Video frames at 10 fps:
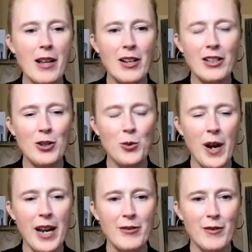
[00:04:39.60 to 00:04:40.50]
how long did you
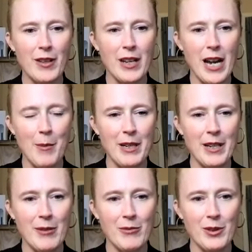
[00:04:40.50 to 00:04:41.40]
wait for the copy to
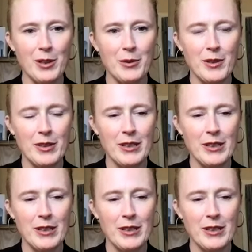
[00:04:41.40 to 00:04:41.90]
come through?